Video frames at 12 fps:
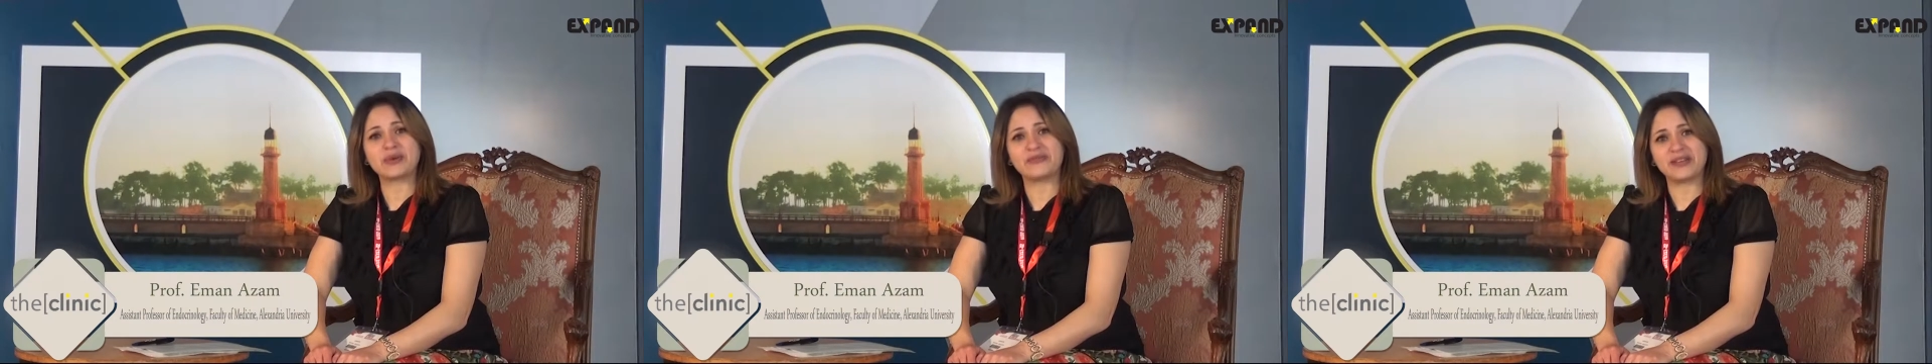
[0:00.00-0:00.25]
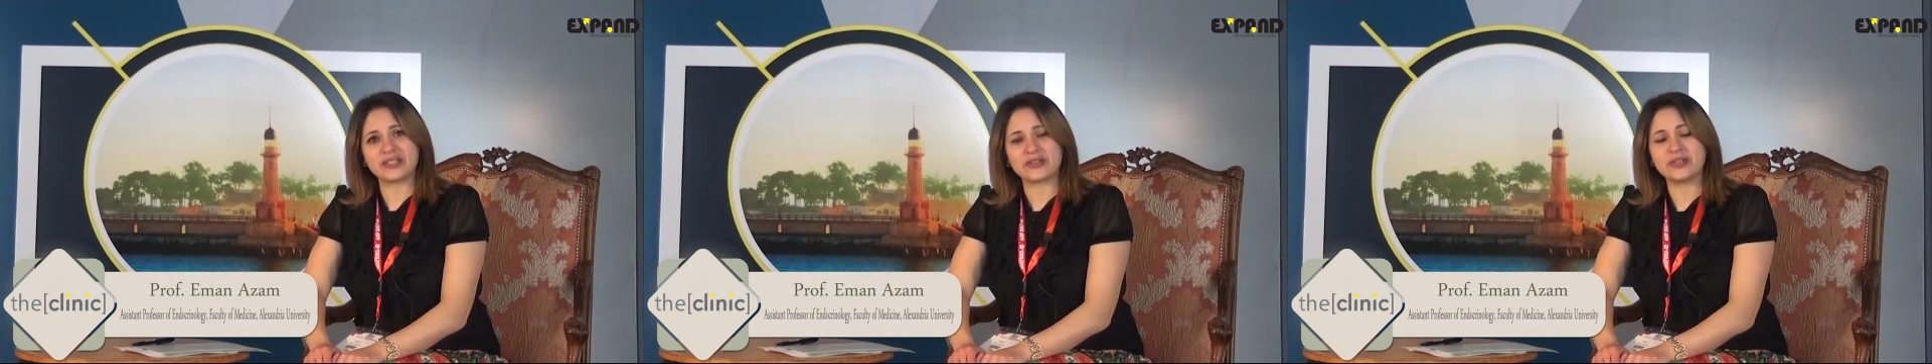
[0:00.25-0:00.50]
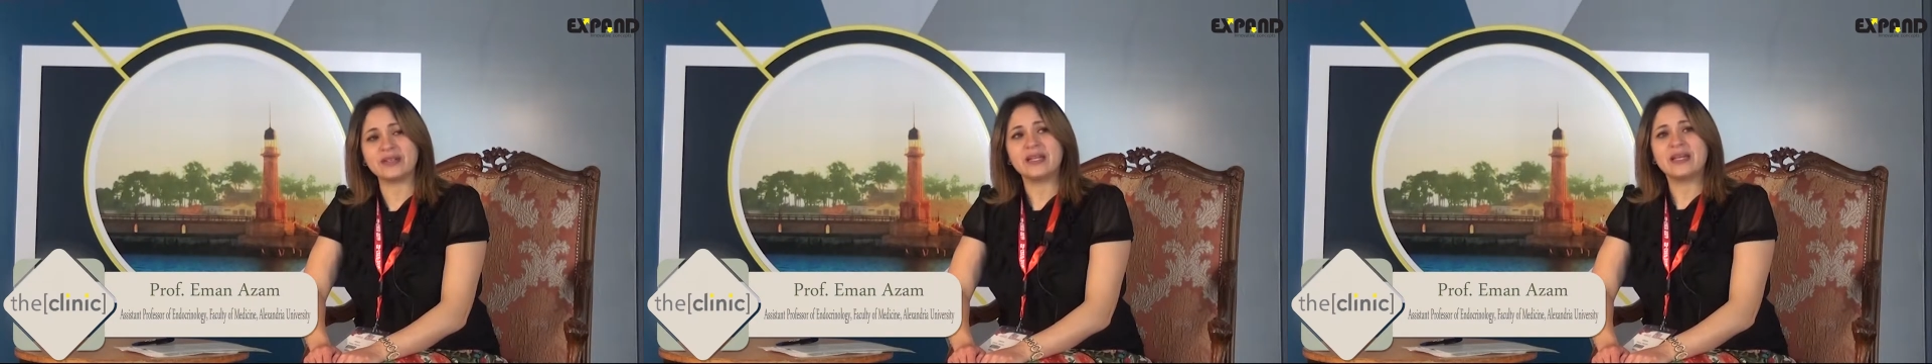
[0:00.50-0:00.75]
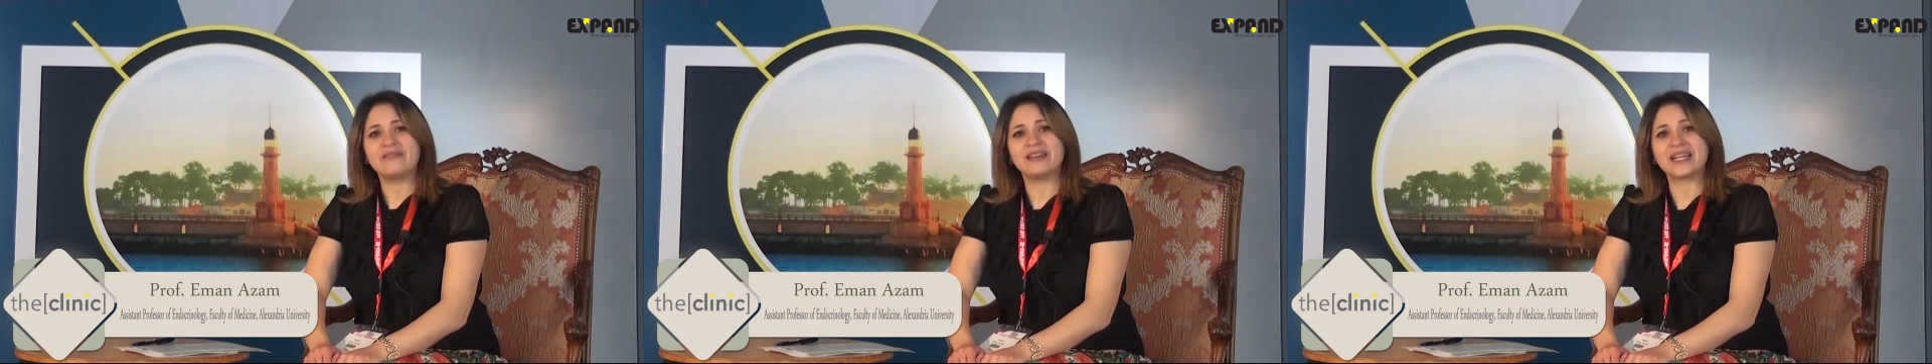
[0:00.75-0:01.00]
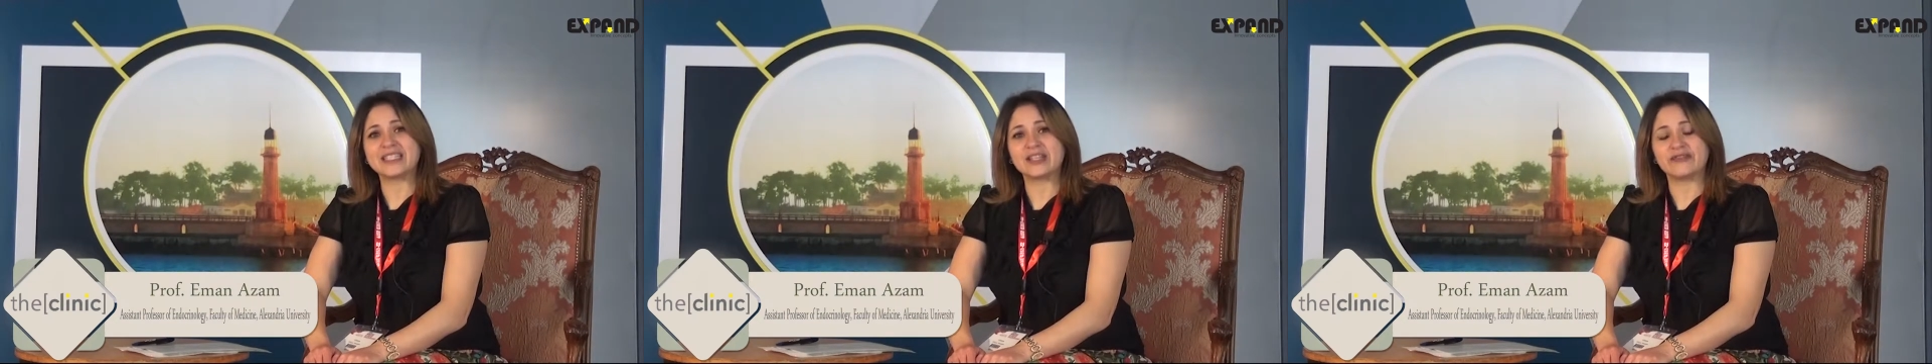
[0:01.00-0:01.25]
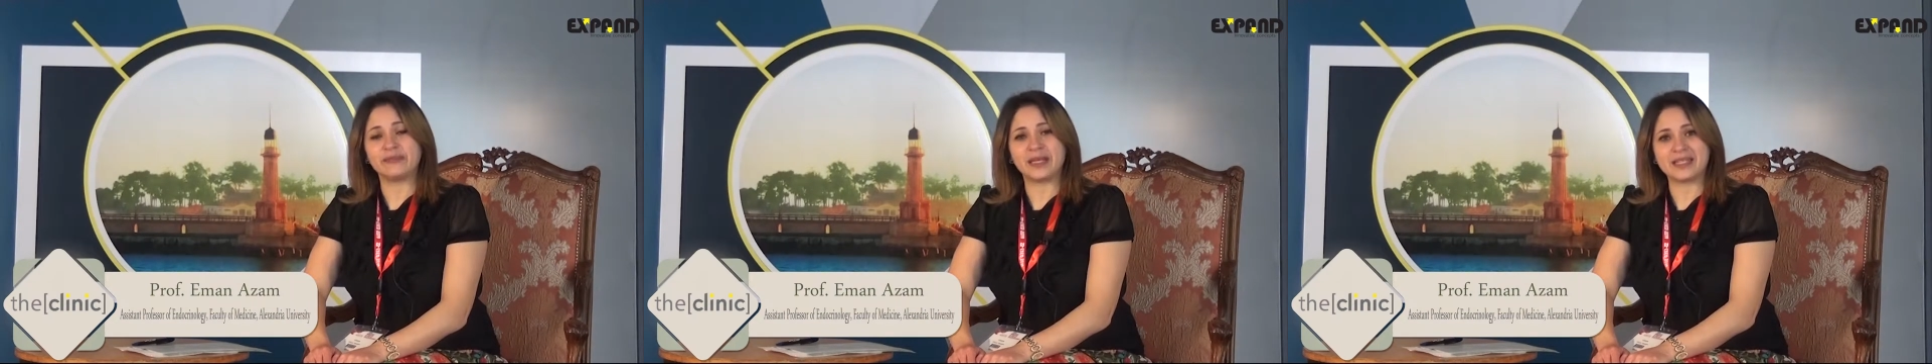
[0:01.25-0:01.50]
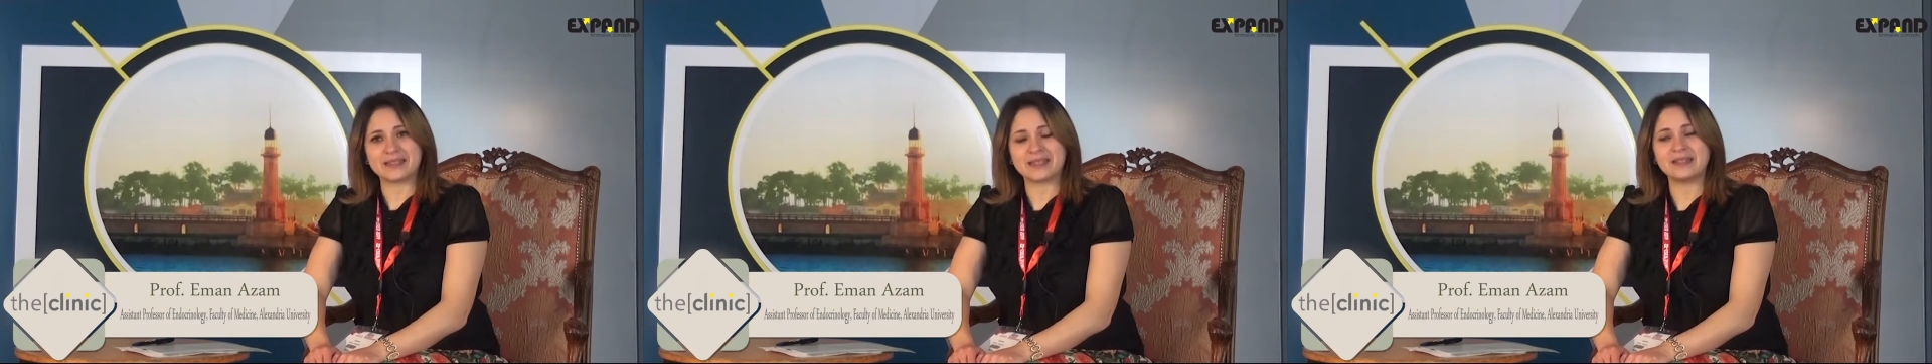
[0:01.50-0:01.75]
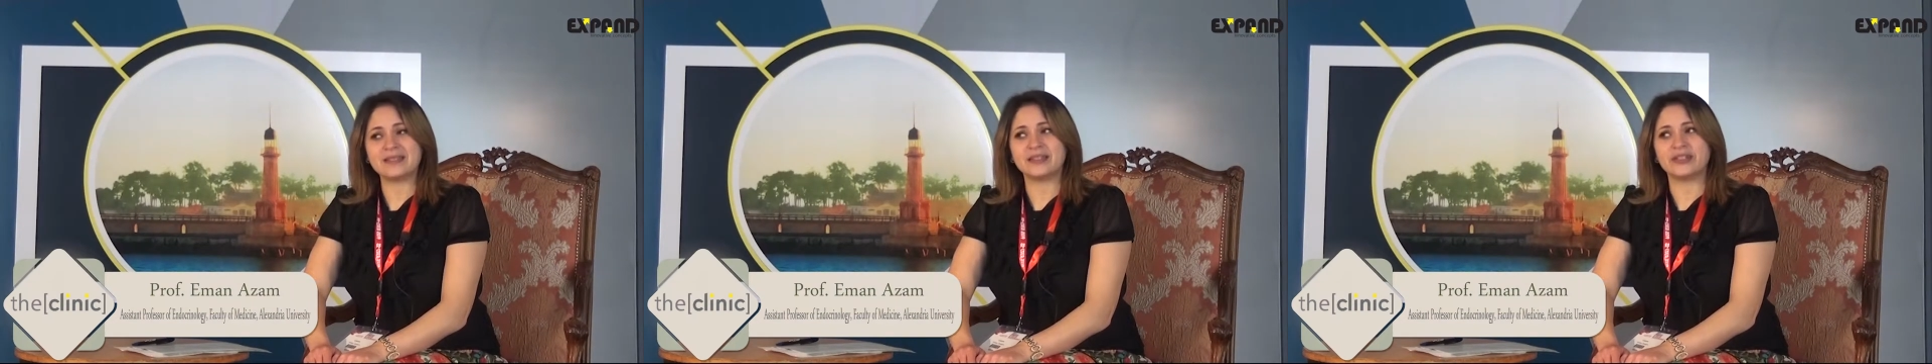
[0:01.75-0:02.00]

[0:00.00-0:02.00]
Professor, Faculty of Medicine,